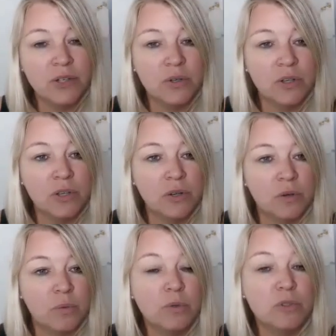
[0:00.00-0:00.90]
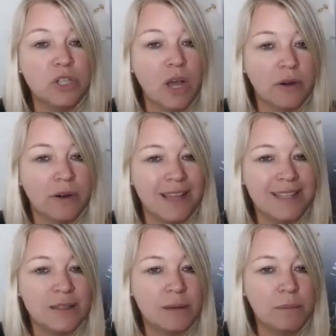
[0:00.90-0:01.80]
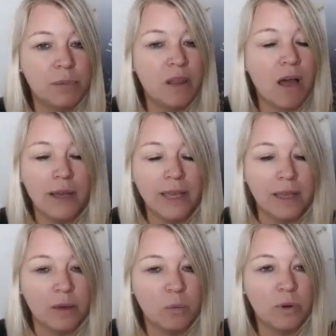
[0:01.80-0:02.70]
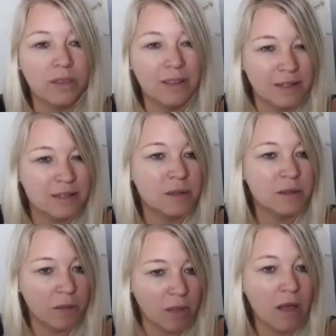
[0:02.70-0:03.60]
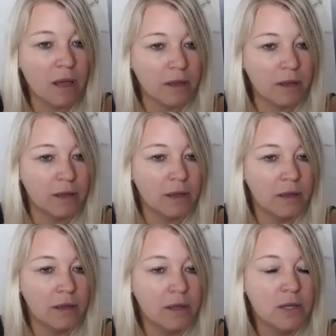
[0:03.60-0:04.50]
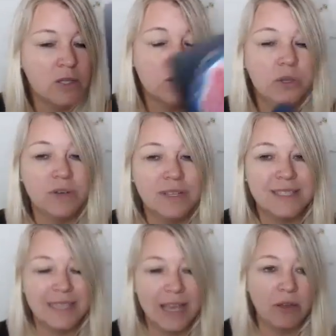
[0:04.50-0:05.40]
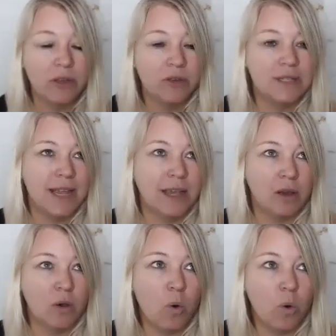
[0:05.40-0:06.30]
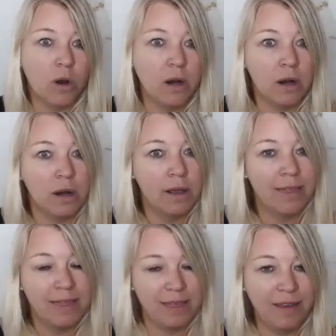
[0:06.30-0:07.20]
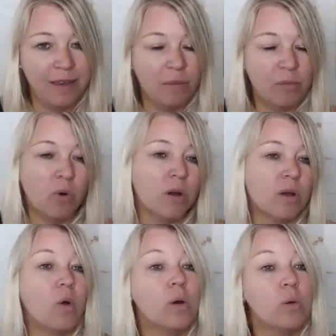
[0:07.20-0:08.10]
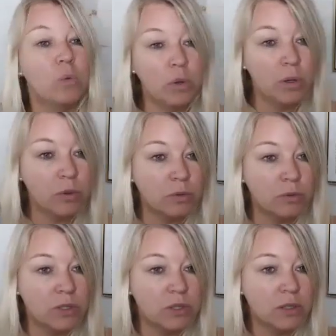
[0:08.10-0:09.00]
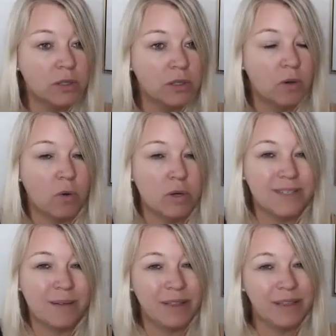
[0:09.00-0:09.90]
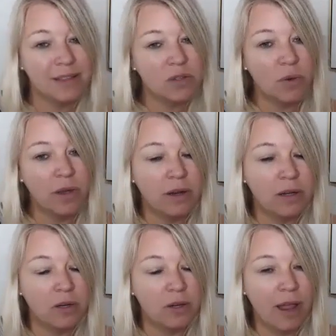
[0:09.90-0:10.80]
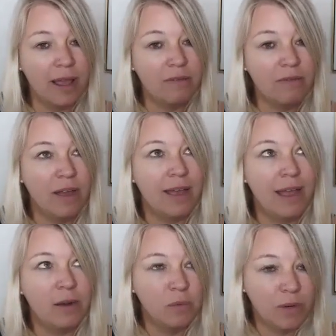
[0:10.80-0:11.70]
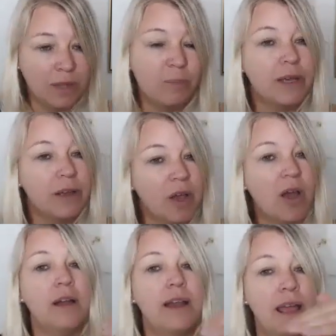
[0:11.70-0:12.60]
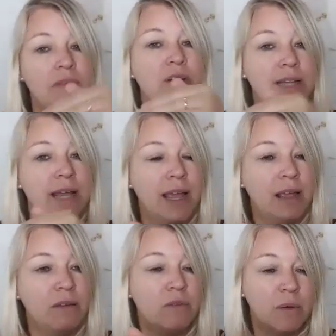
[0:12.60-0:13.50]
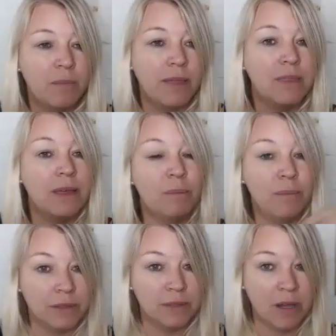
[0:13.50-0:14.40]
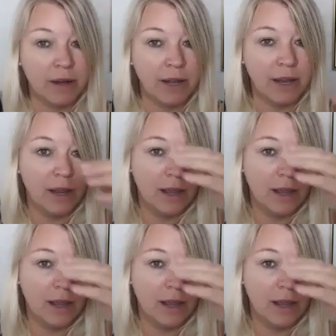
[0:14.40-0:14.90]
your root chakra. That's belonging, worthiness to belong. So you can see how you could take a core theme or a core wound or something that's going on in your life and really pick a card every day for a month and build on it.